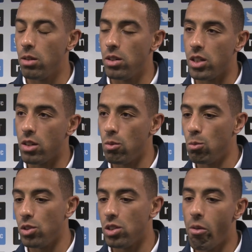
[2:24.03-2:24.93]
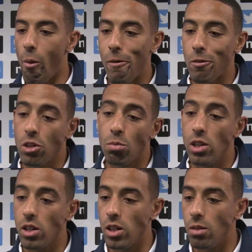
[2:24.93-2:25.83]
And the second one was, I was
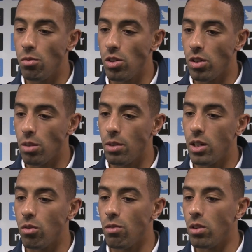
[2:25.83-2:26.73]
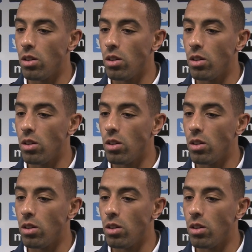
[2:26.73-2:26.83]
pretty calm, which I was pleased with.